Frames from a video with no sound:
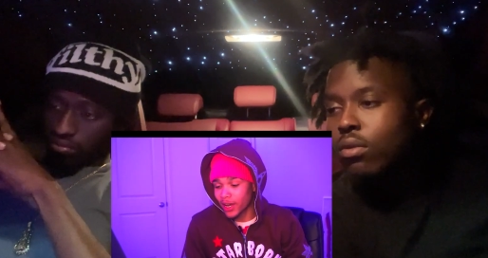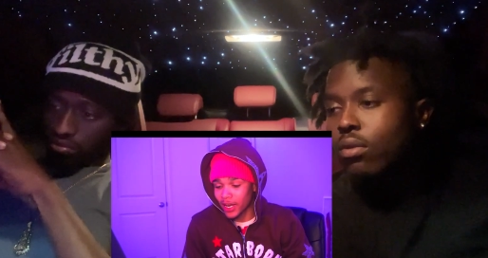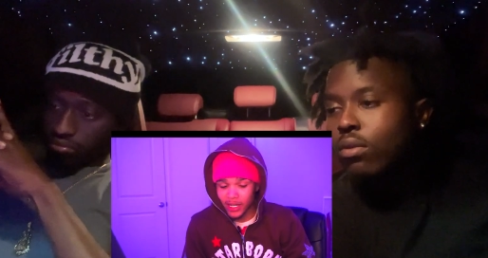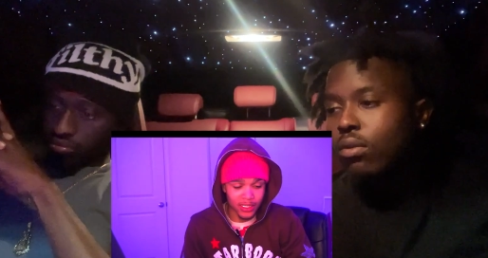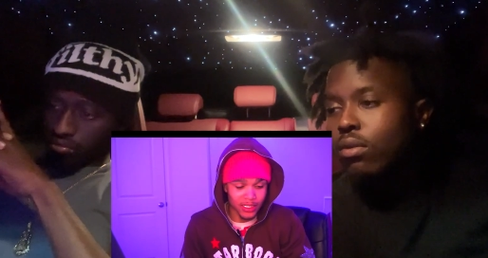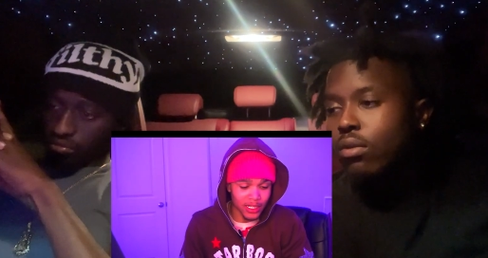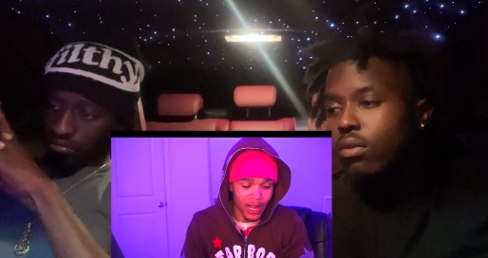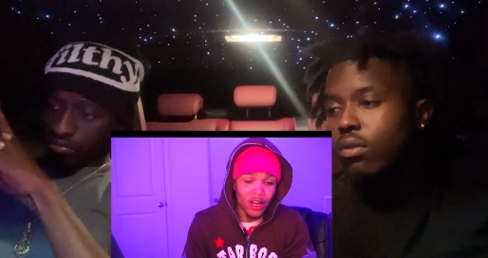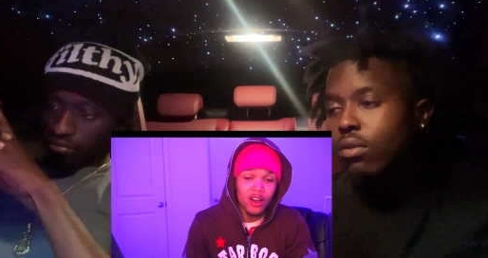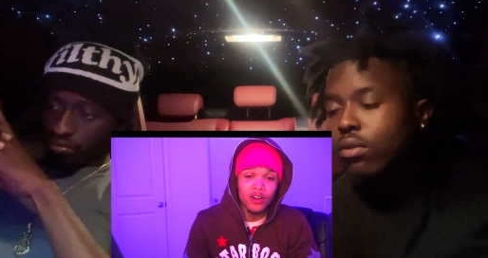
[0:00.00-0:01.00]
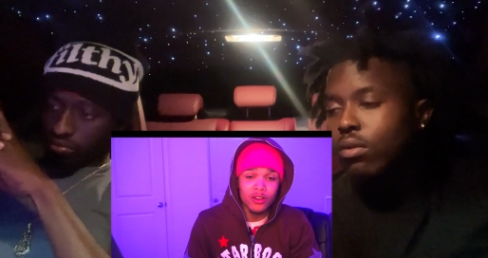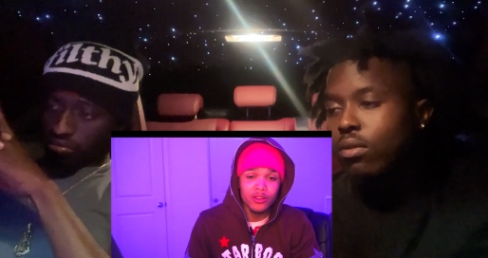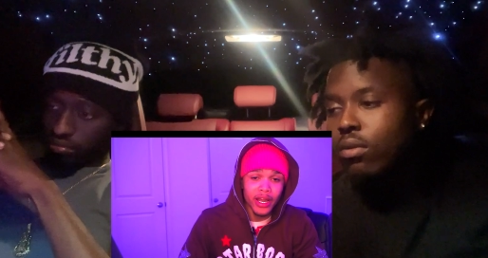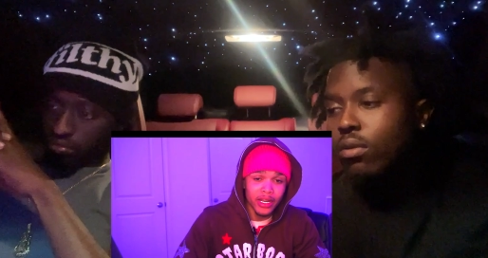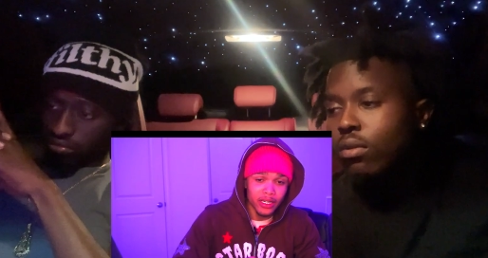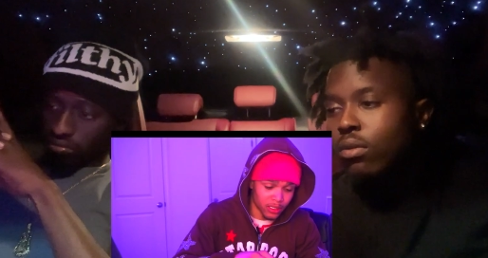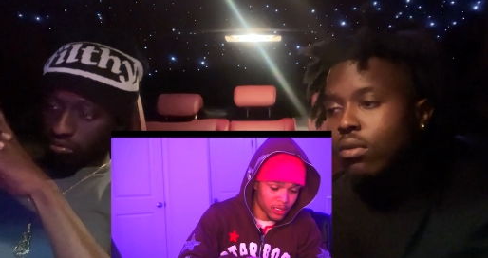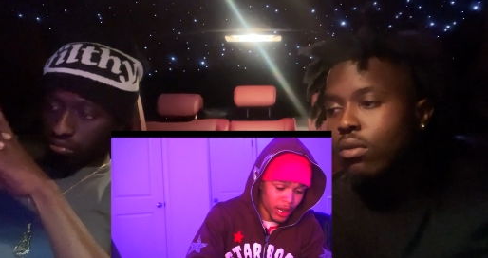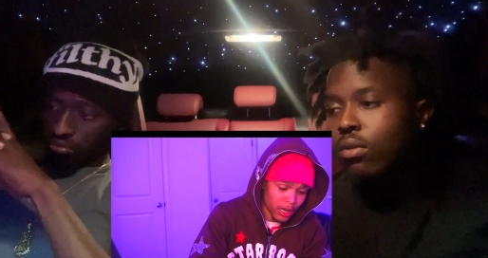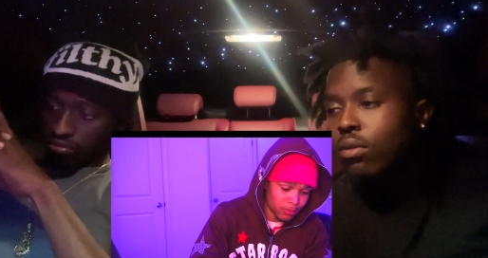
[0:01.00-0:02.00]
Speaker 1: right? Just like hoes, right? Just
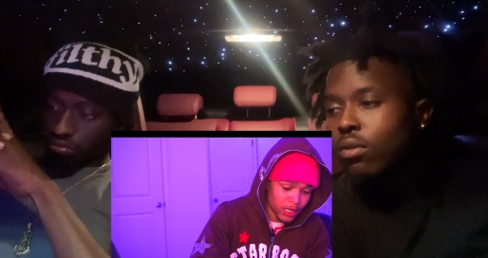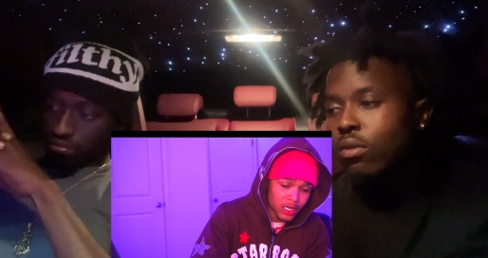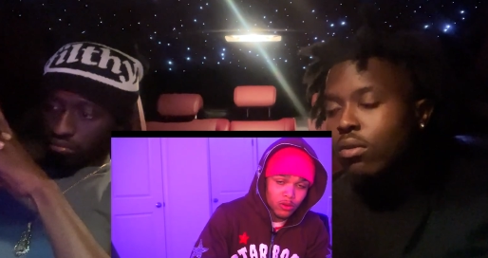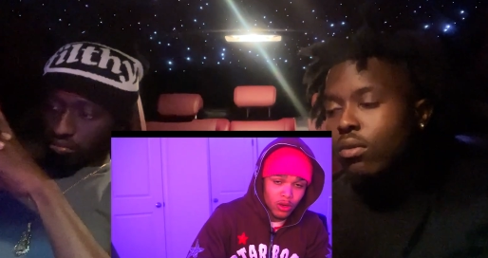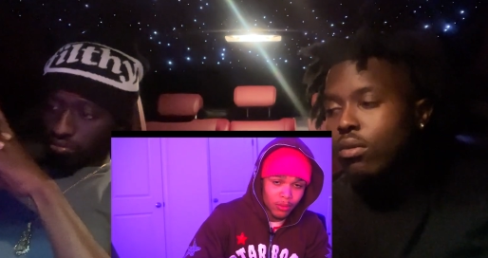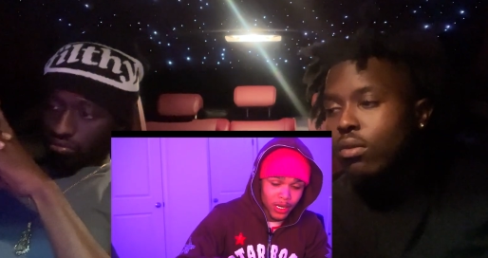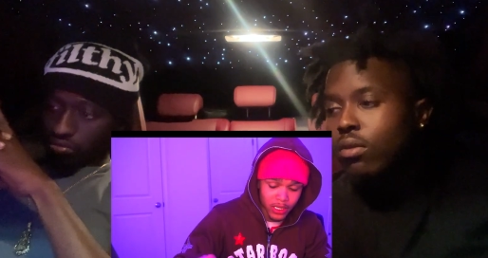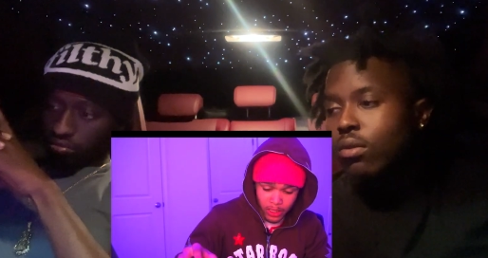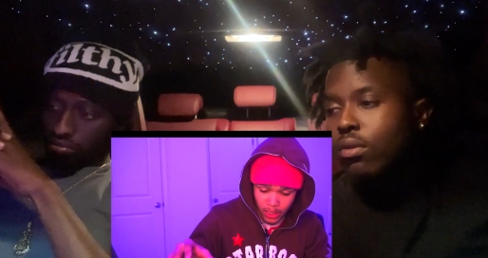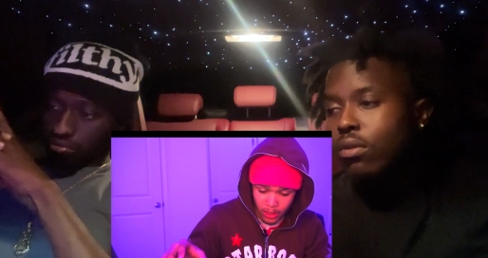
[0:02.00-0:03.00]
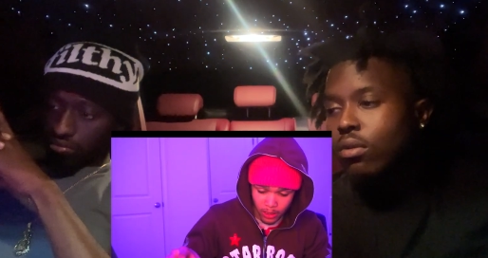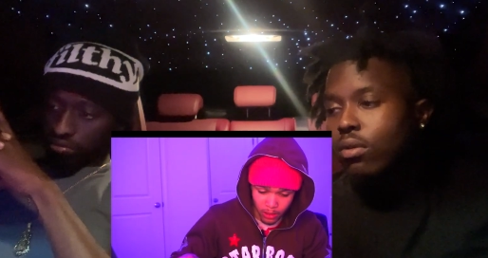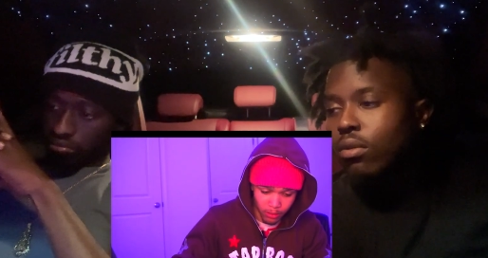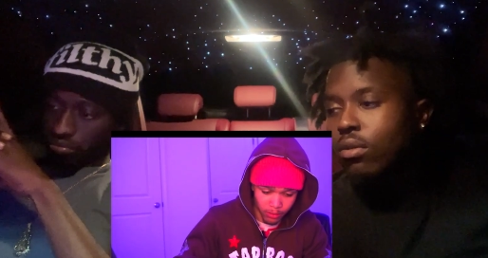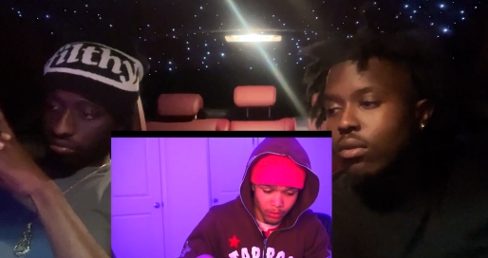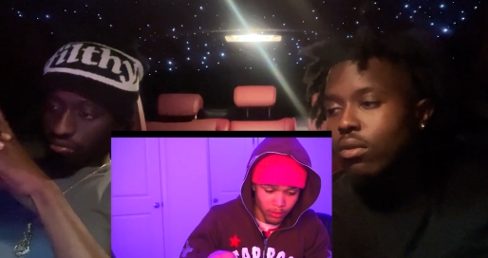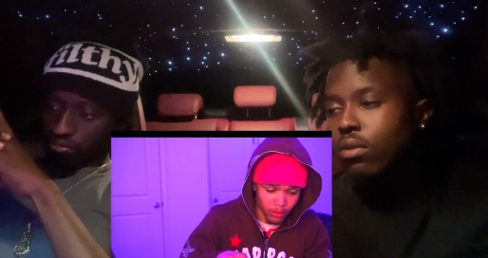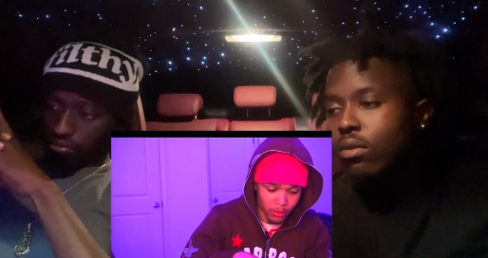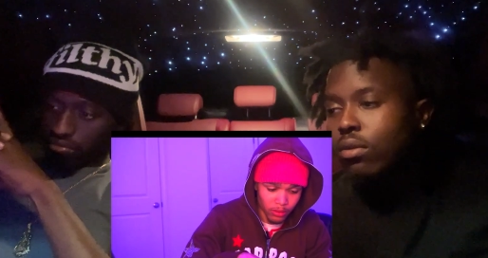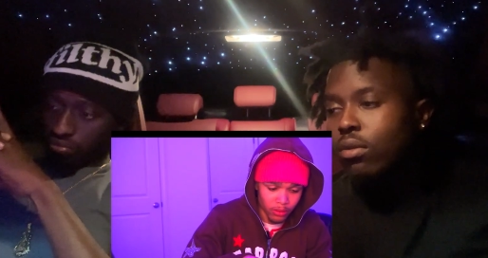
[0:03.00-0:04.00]
like the bitch, you want my attention?
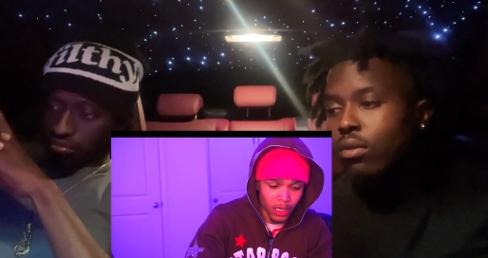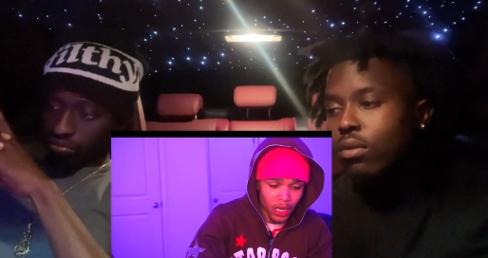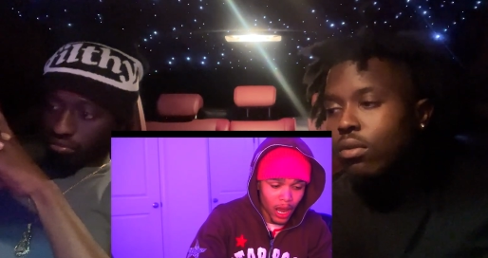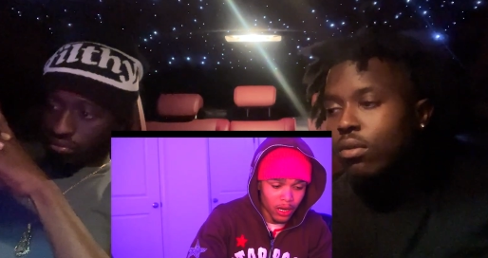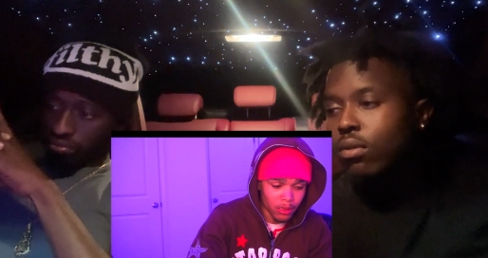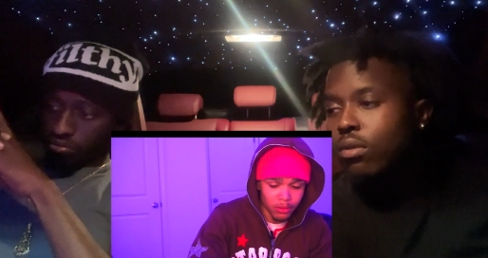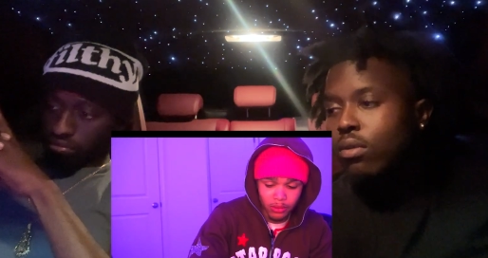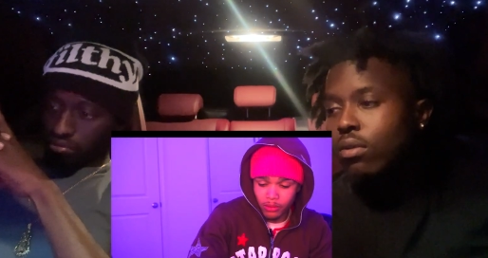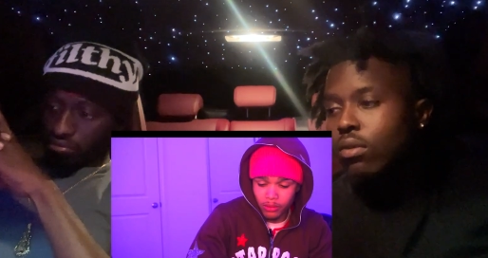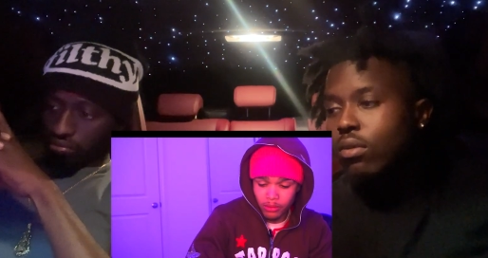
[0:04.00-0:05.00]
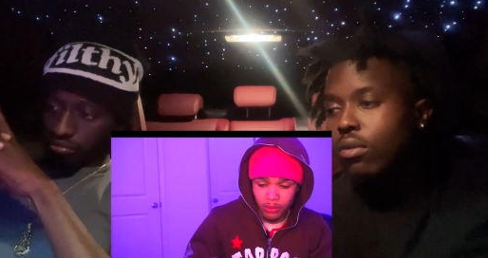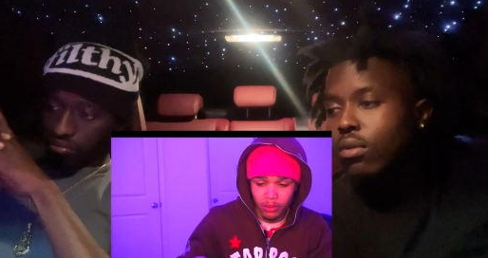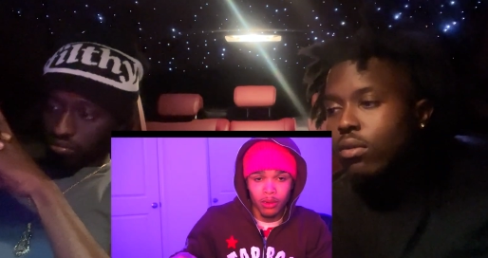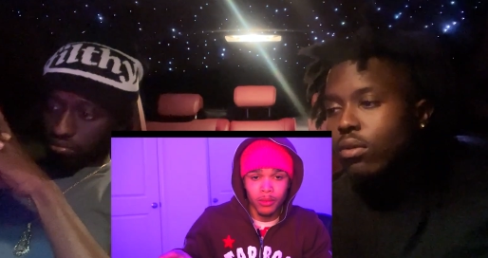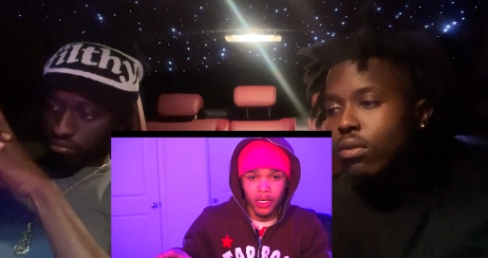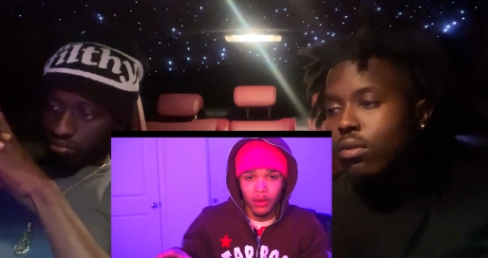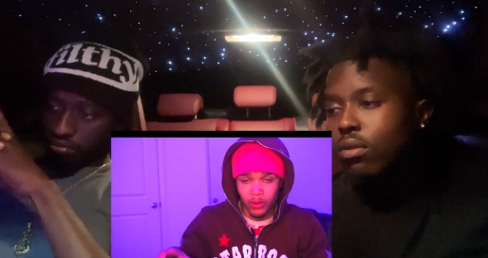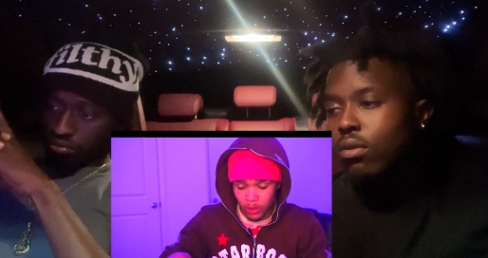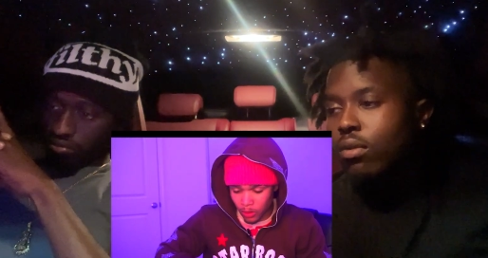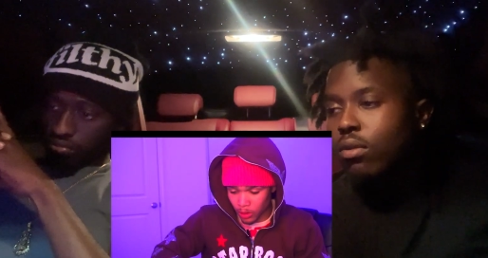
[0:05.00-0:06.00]
He got it. I'm gonna give
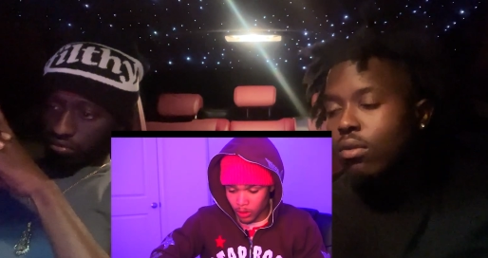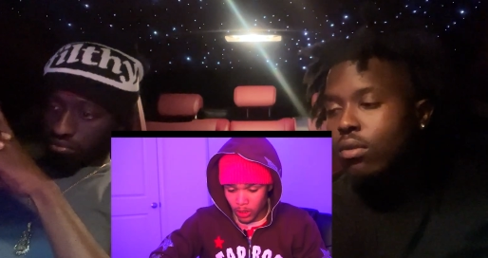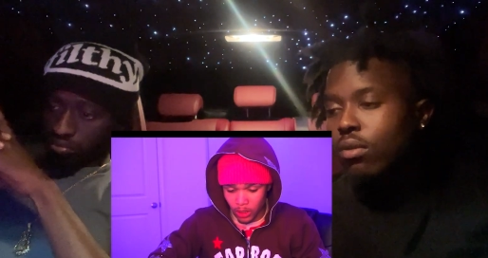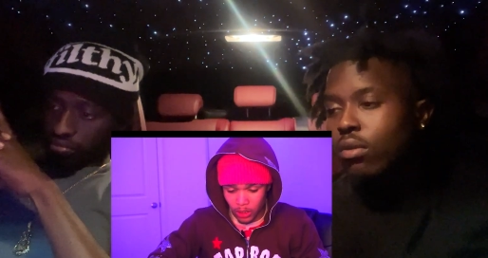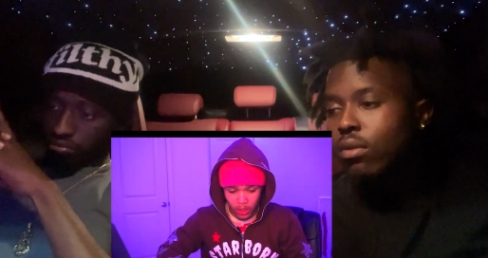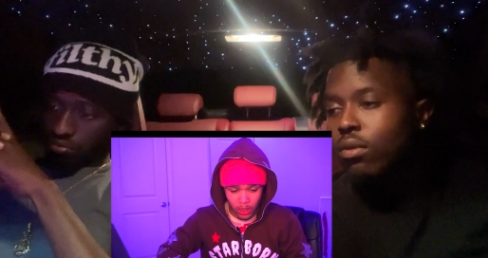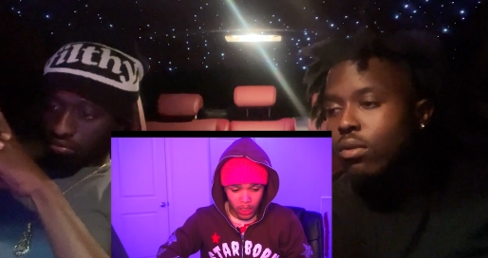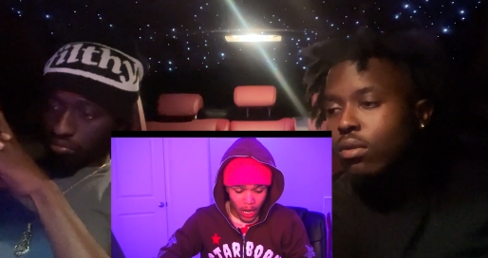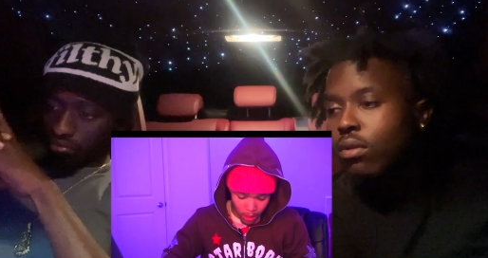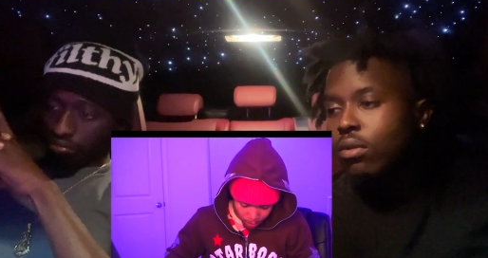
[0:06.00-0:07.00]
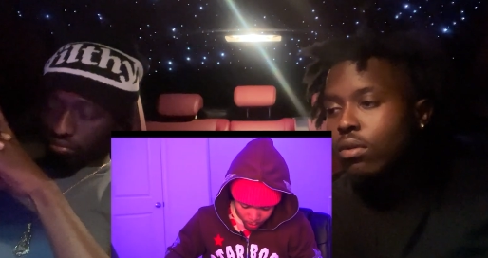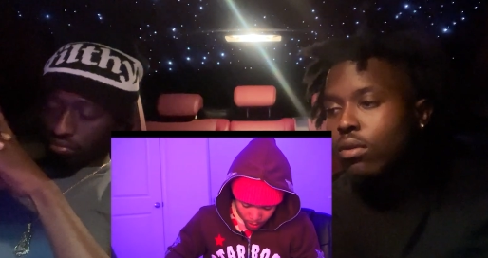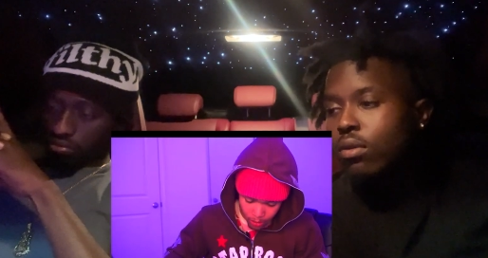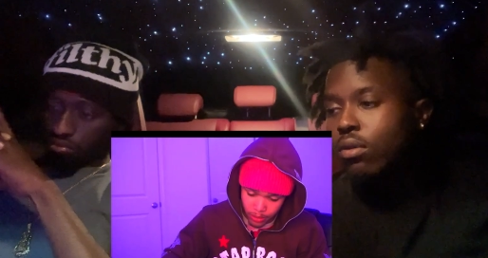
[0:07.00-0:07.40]
it to him. He, he got it, got it,